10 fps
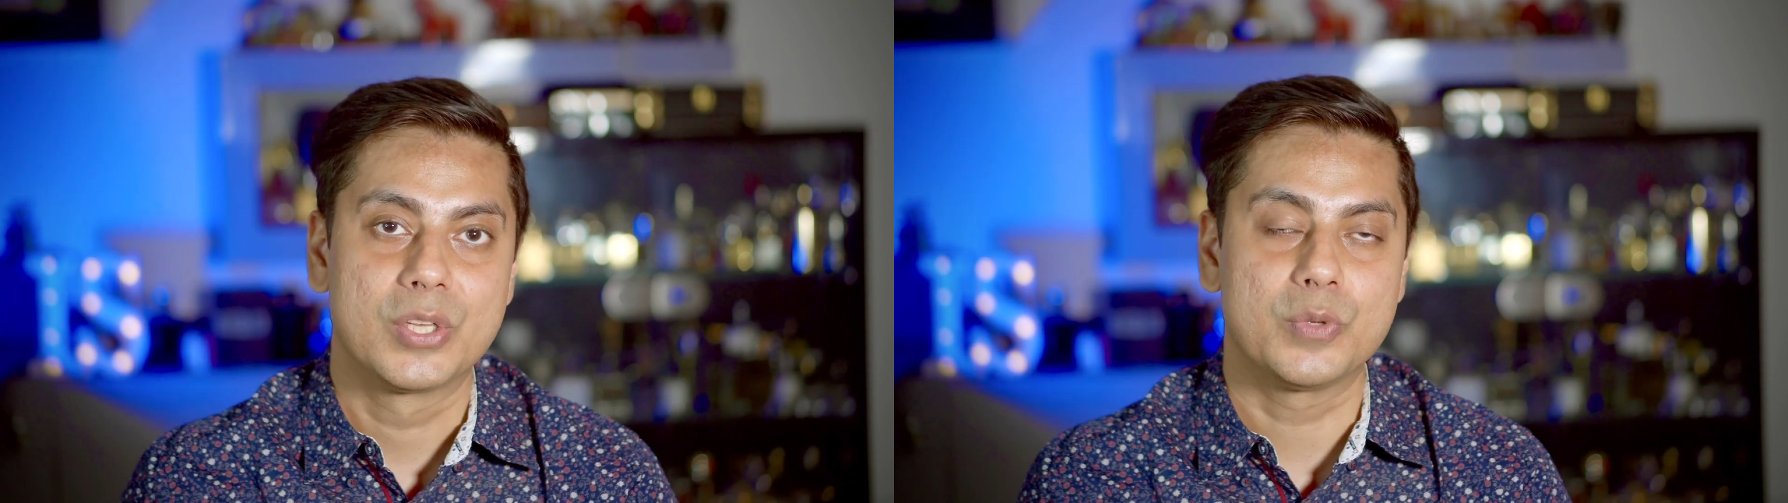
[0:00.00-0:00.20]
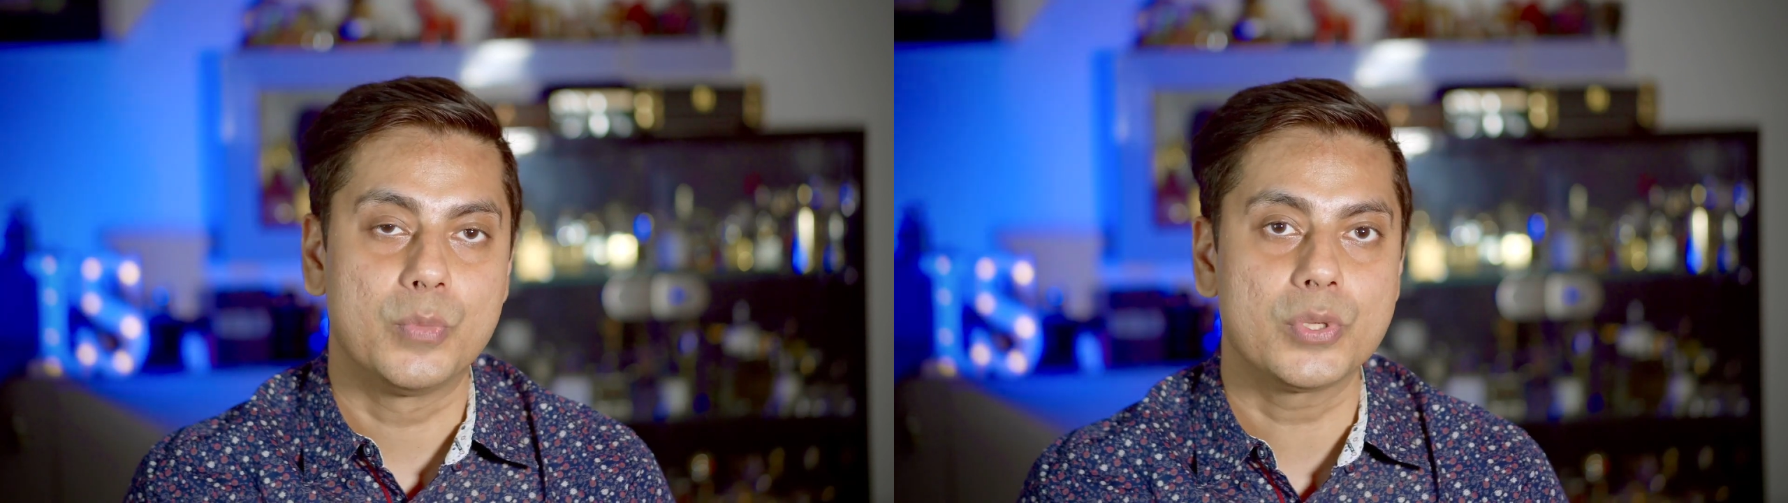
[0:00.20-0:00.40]

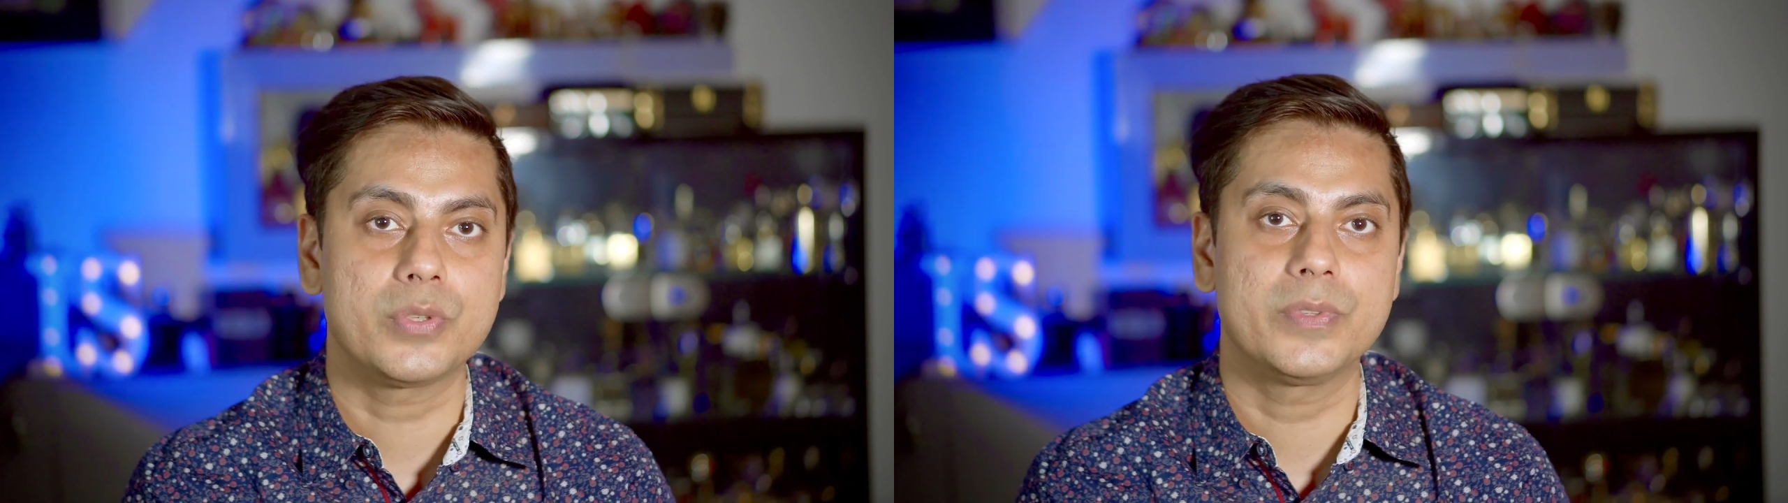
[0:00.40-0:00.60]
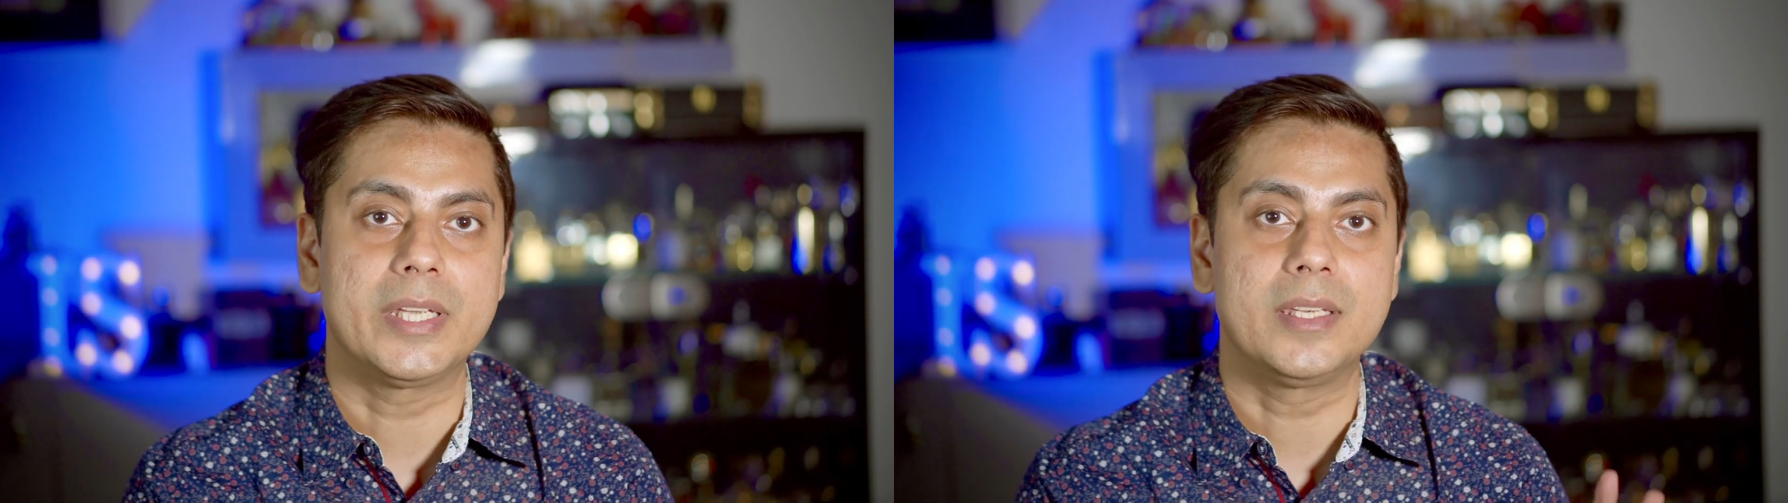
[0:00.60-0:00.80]
So most
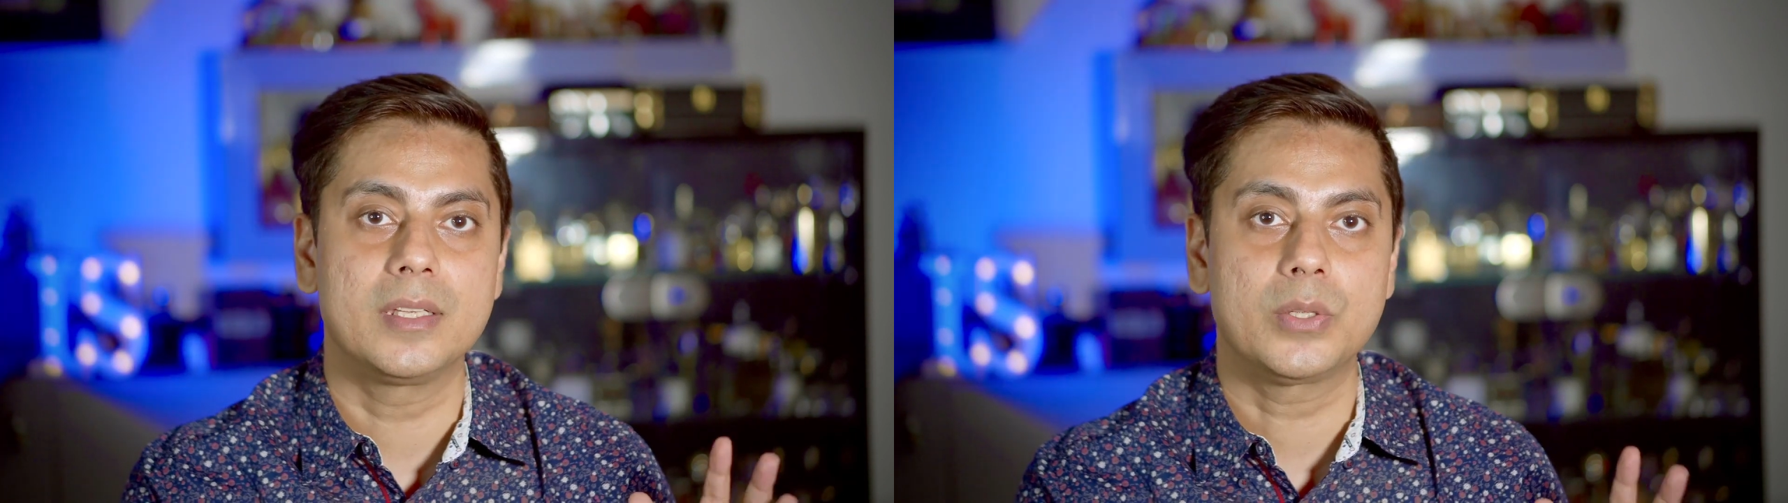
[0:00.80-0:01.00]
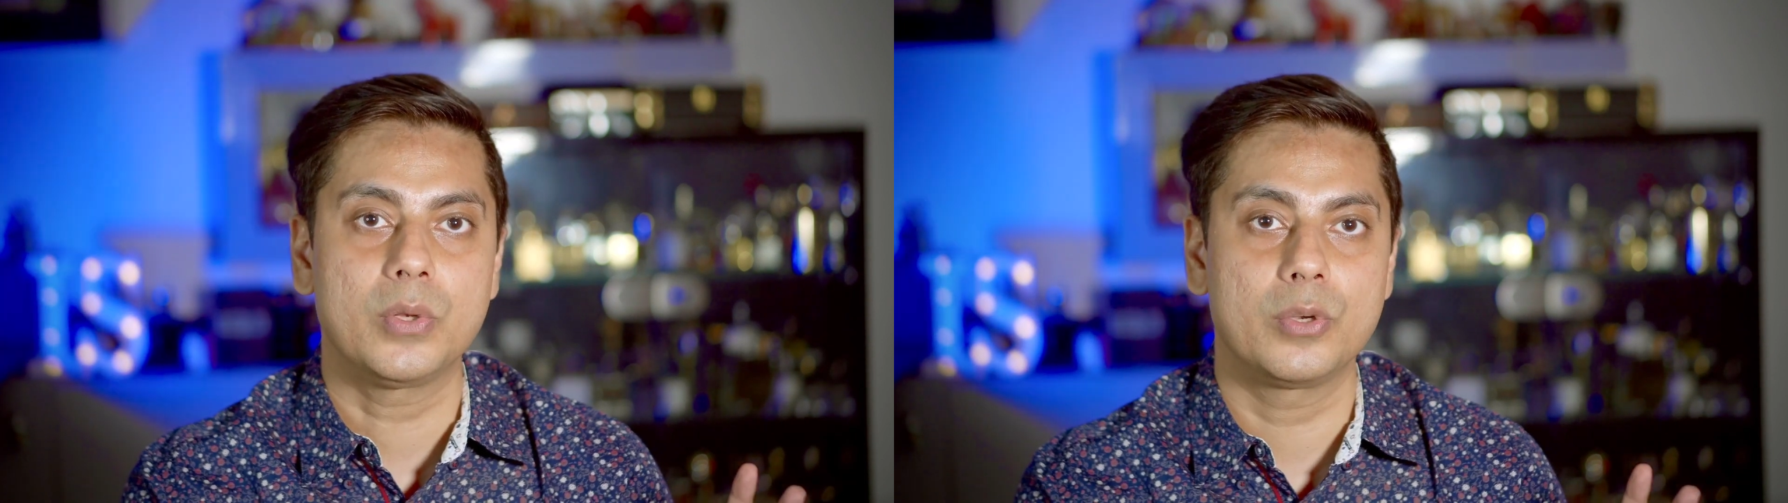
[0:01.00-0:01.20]
of the
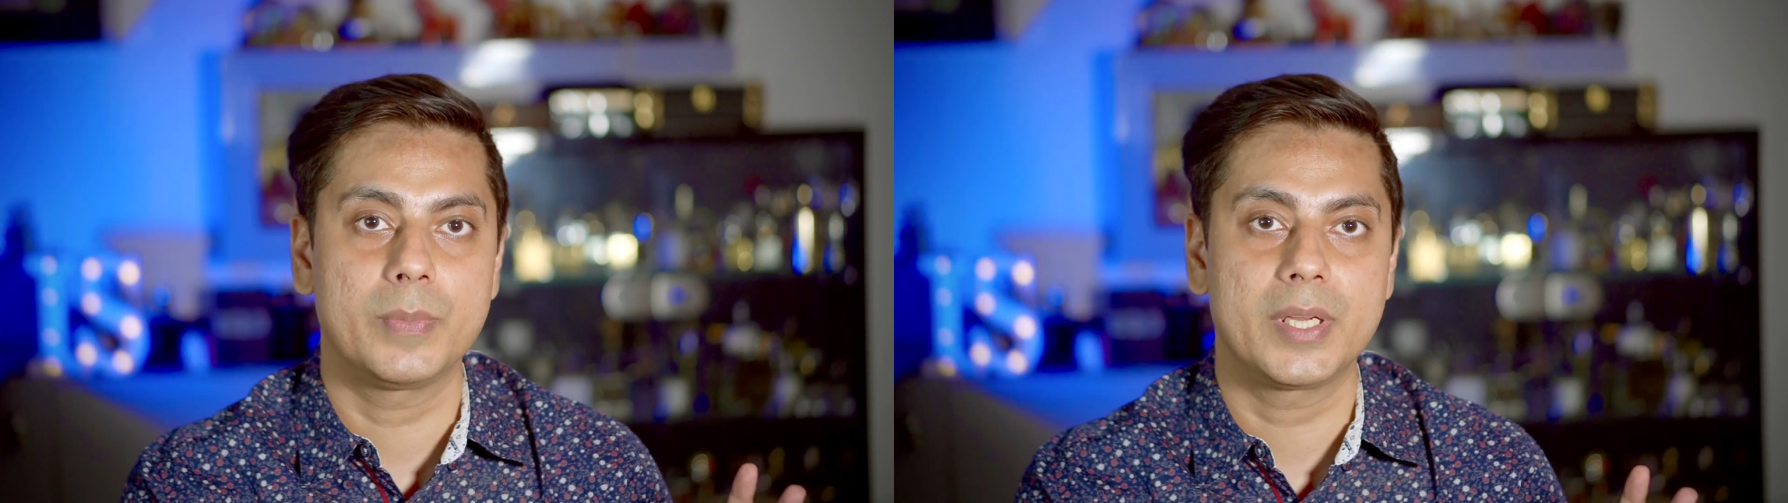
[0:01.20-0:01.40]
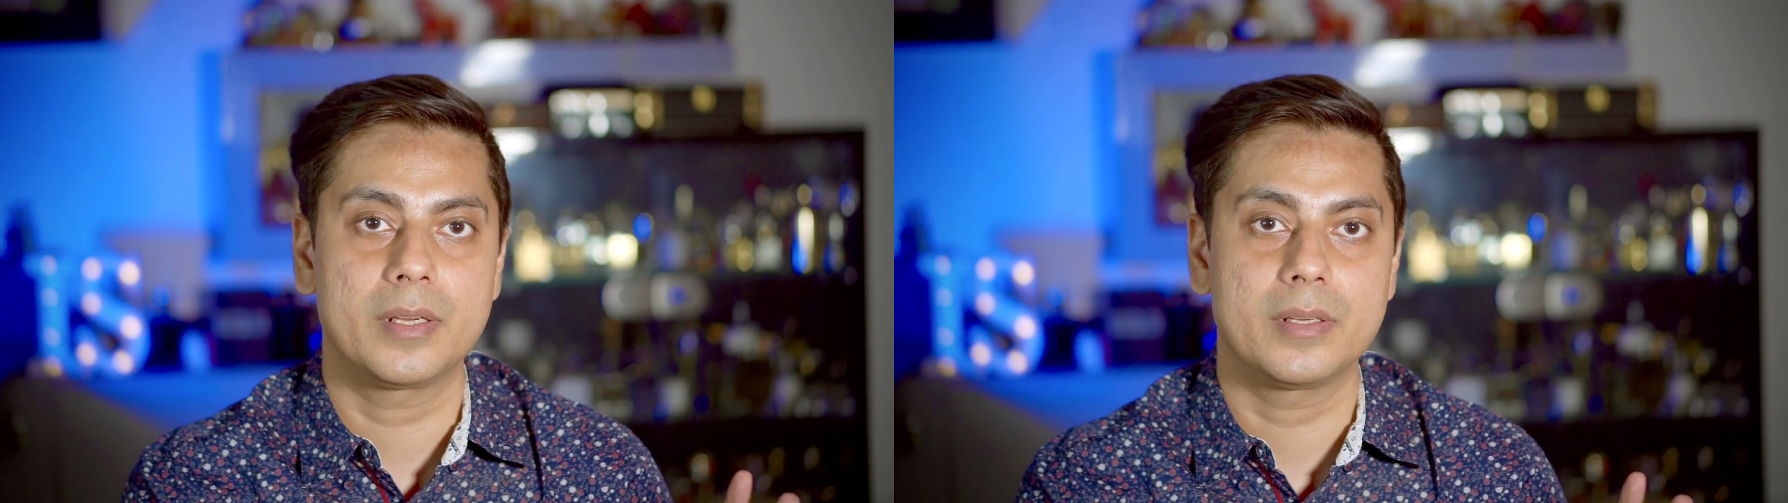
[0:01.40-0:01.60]
Indian clone
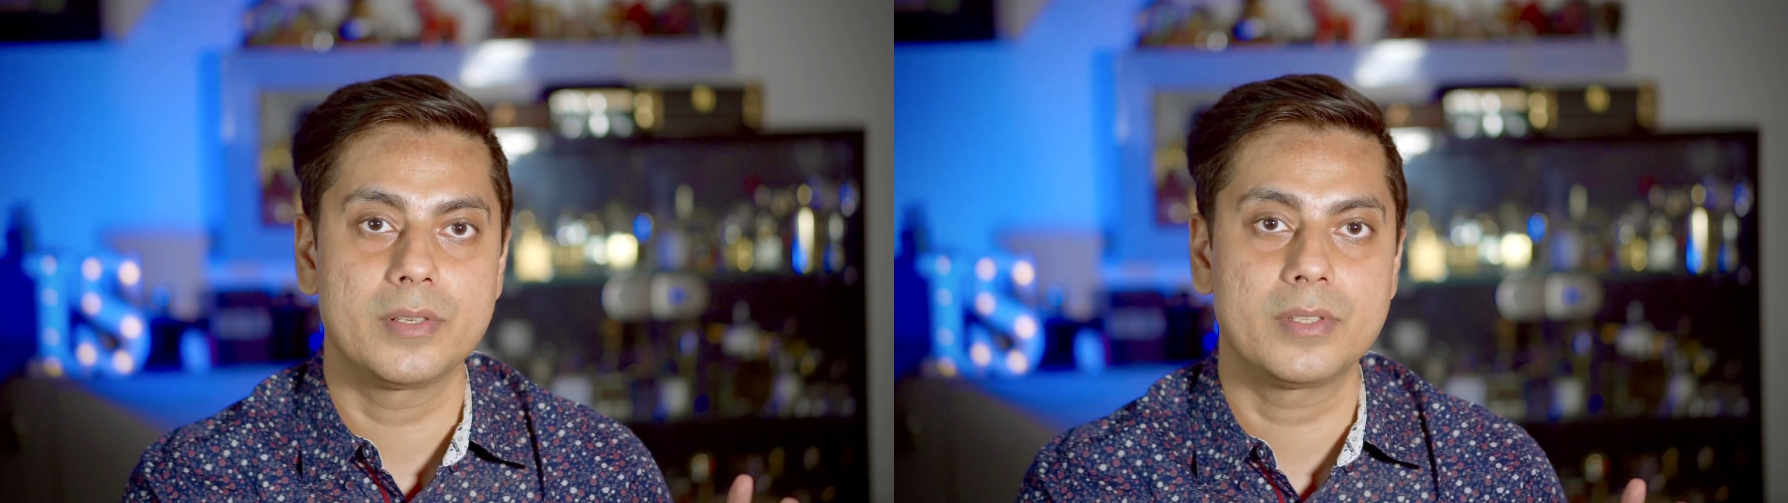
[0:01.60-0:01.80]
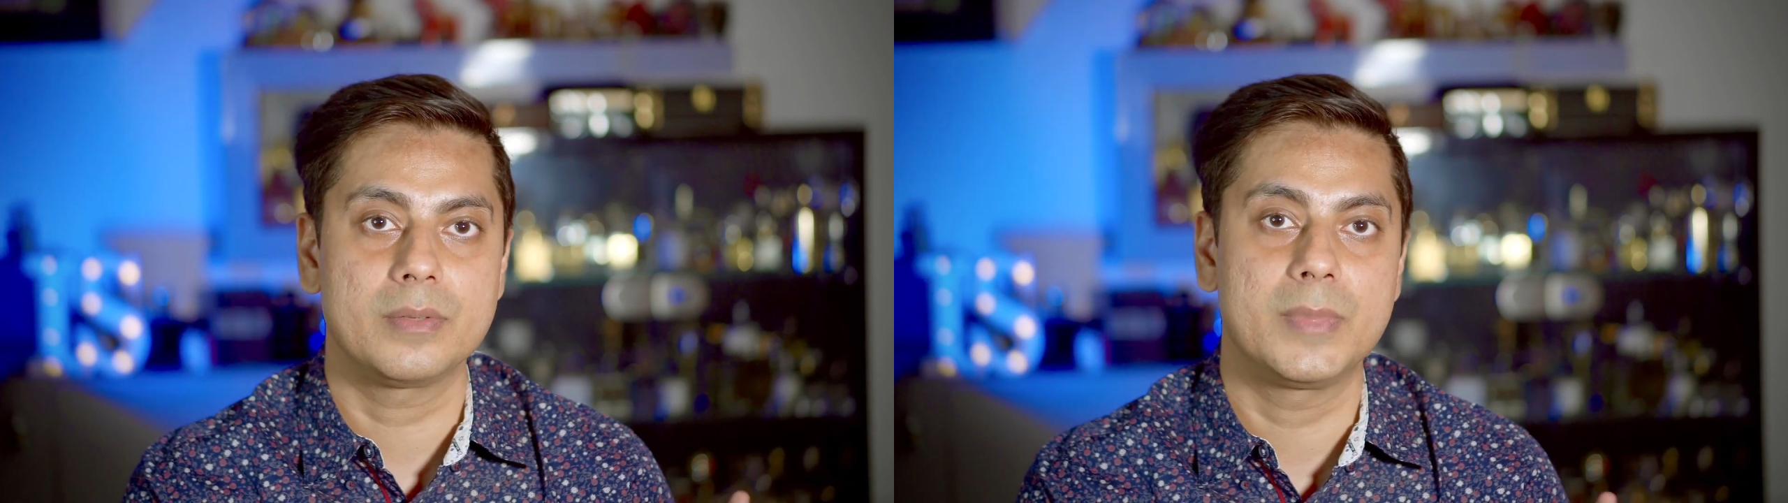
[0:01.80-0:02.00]
makers